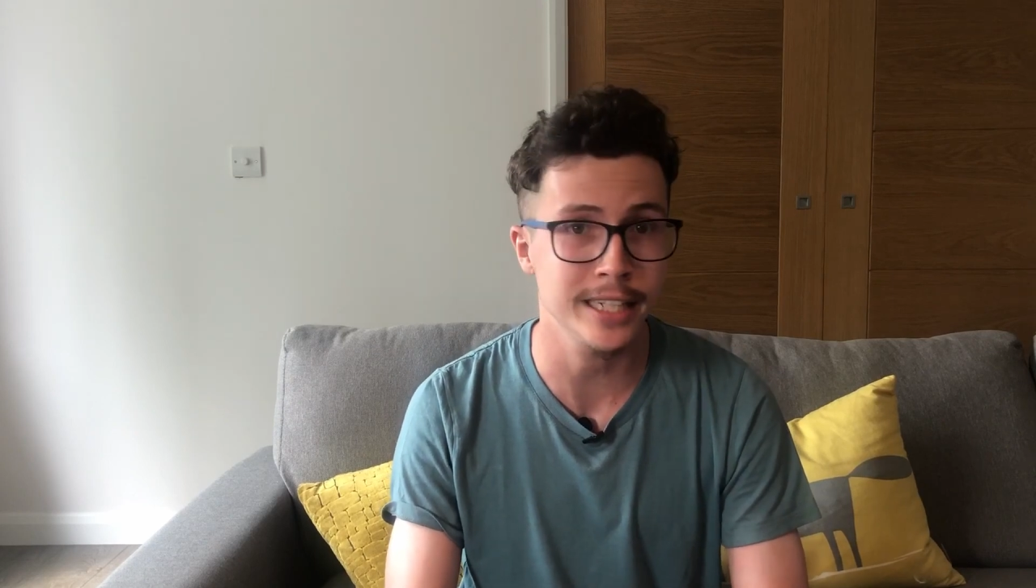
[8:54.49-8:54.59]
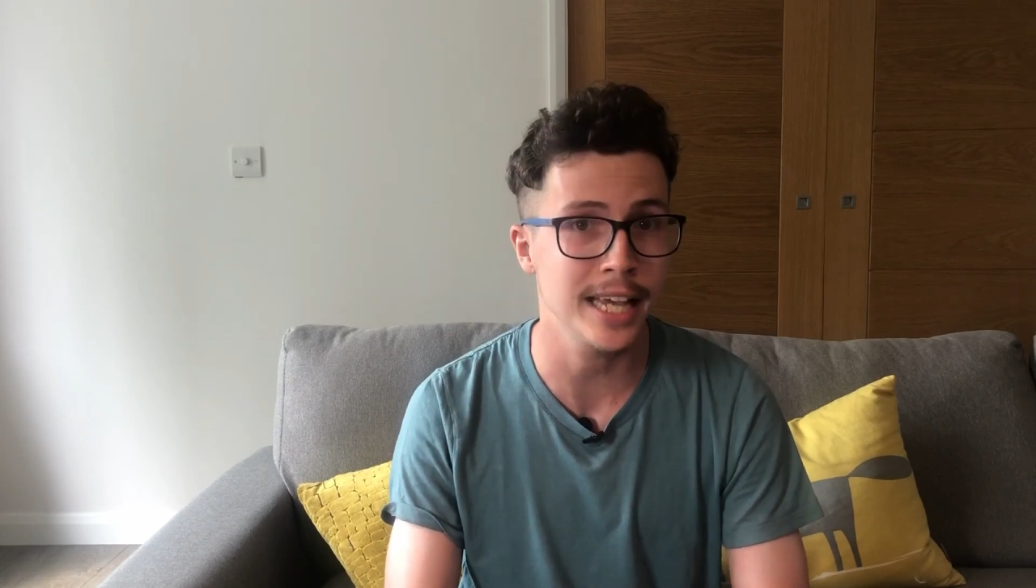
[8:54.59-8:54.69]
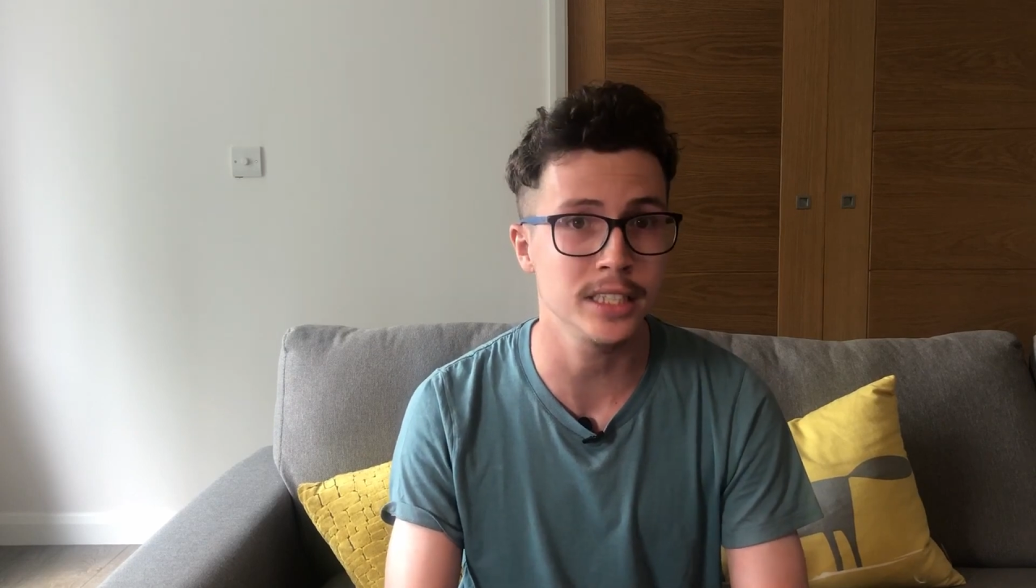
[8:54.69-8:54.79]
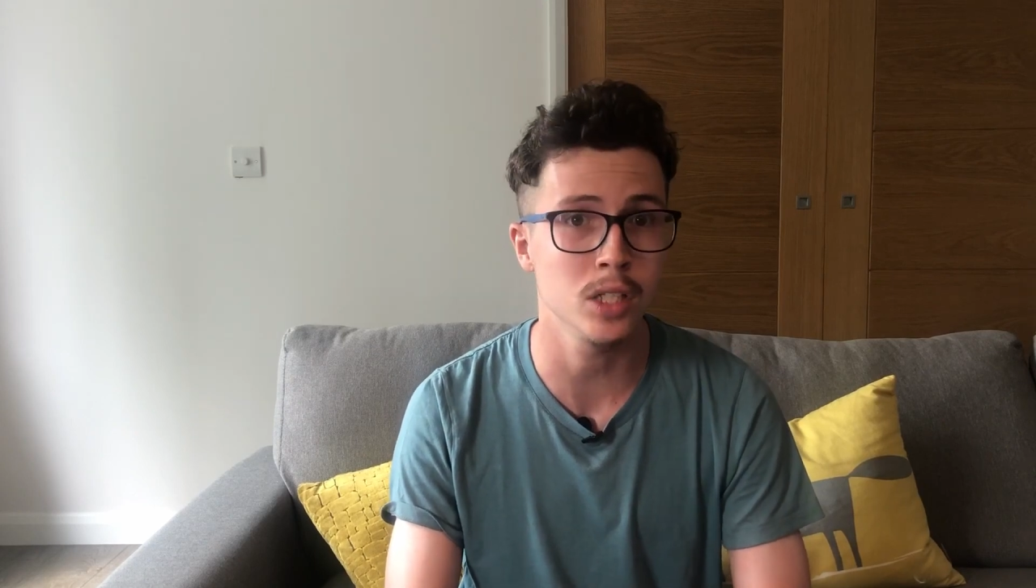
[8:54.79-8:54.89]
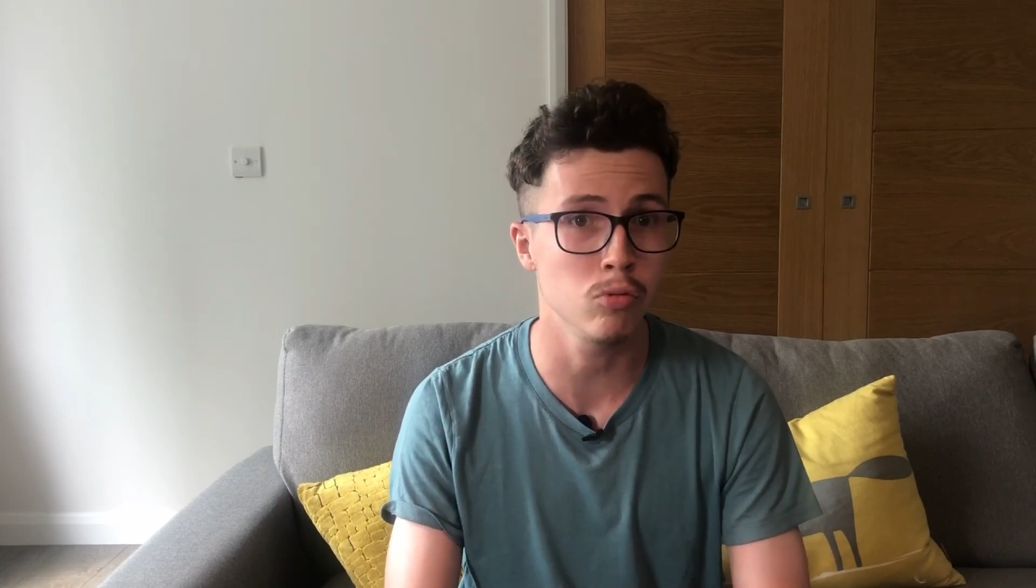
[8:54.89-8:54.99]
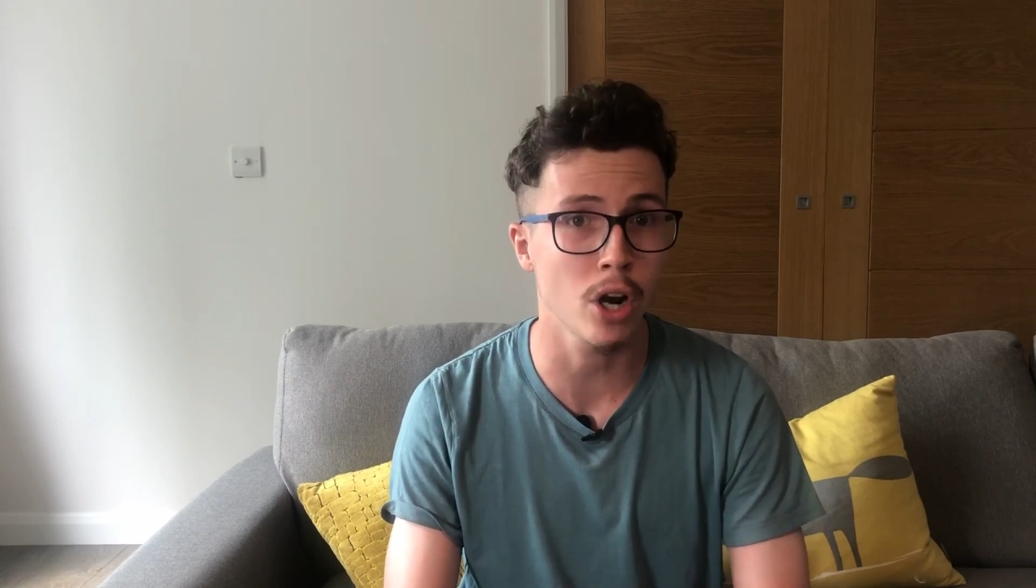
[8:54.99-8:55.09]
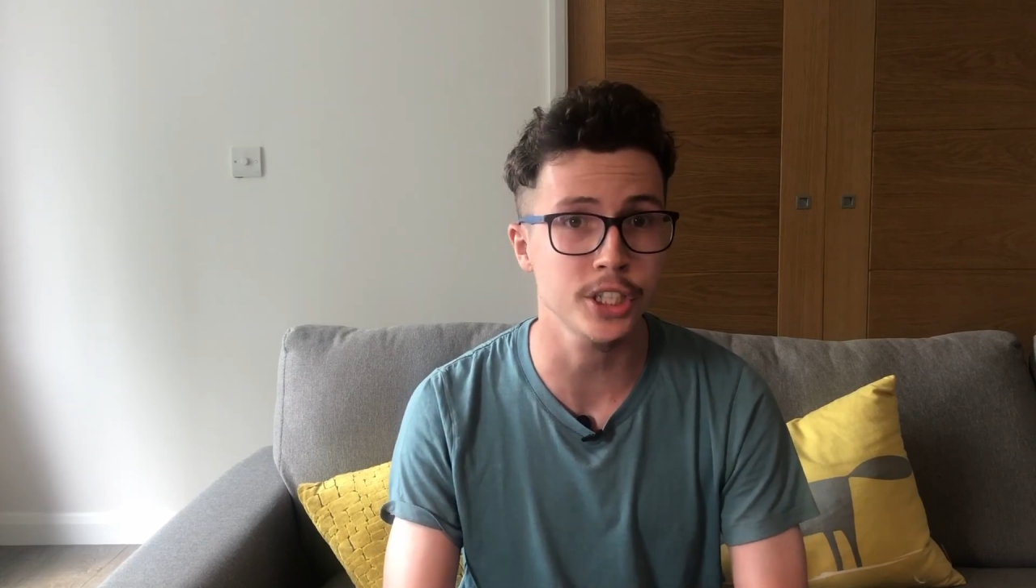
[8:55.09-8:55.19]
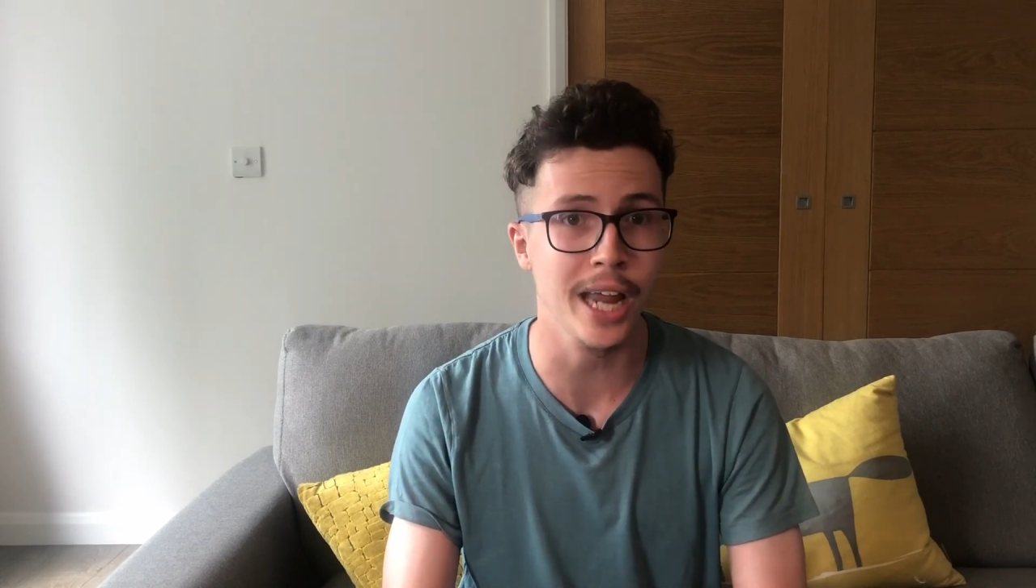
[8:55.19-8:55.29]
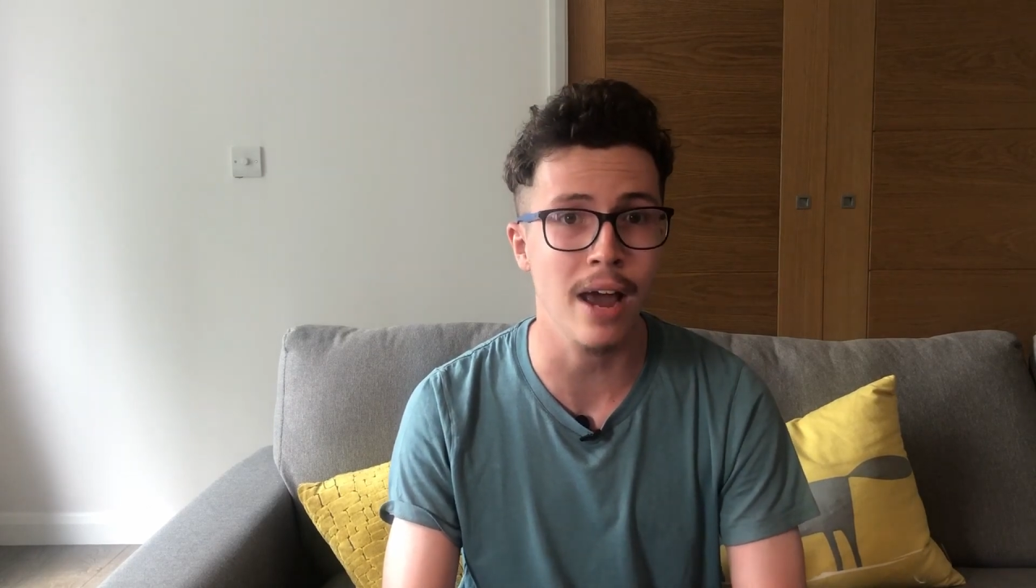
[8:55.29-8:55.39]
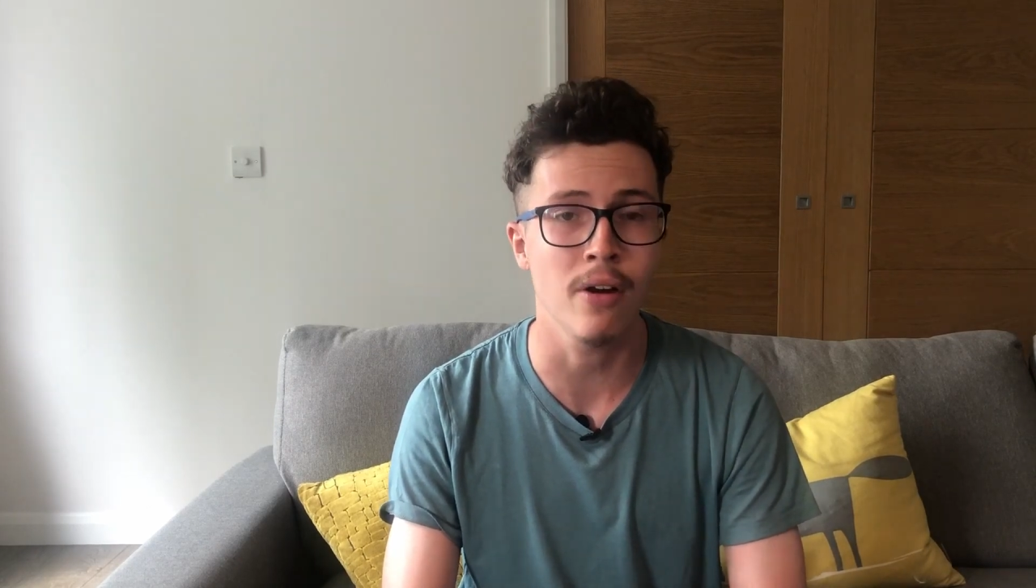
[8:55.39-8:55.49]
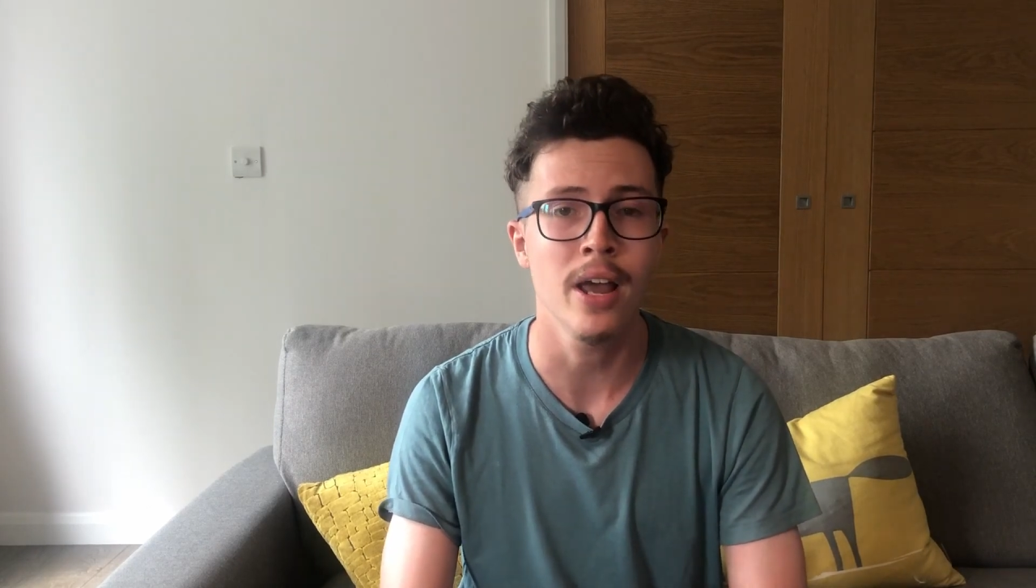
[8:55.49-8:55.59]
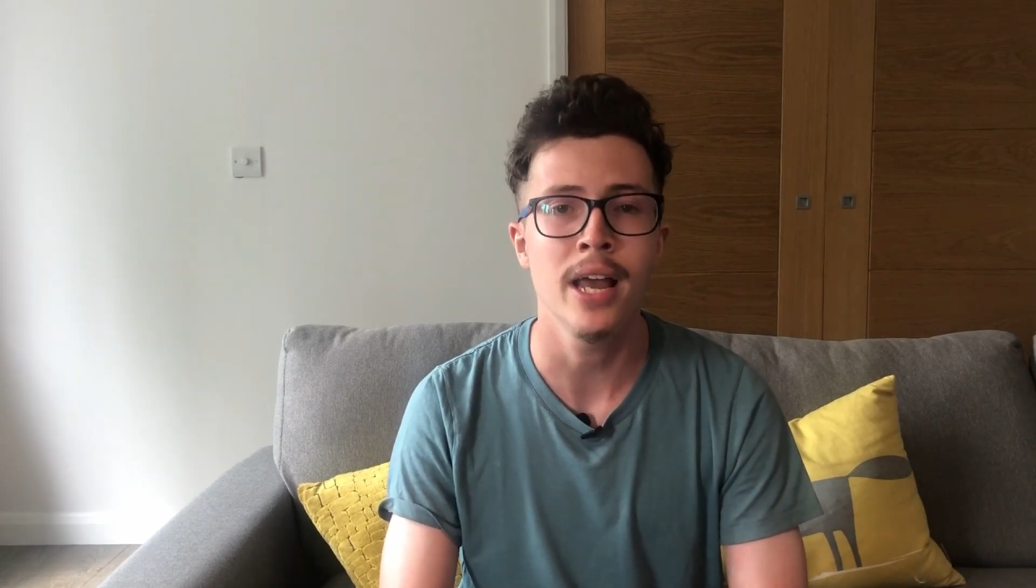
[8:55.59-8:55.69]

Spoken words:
test is rushed out